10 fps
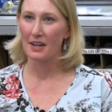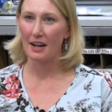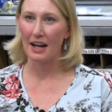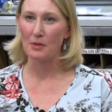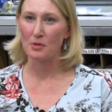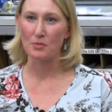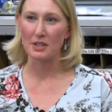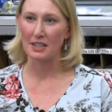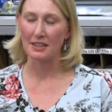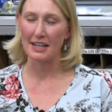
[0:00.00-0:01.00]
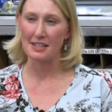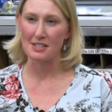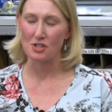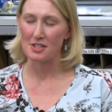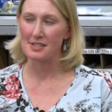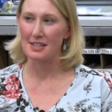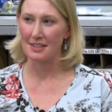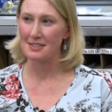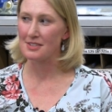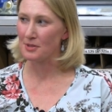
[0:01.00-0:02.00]
I would really like to just see it
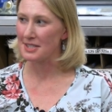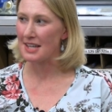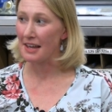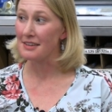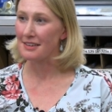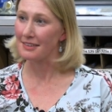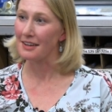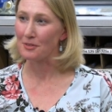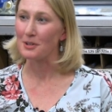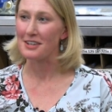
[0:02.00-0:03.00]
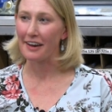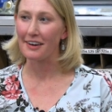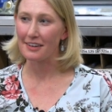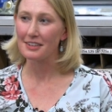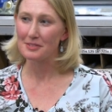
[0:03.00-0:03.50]
to its end and then retire.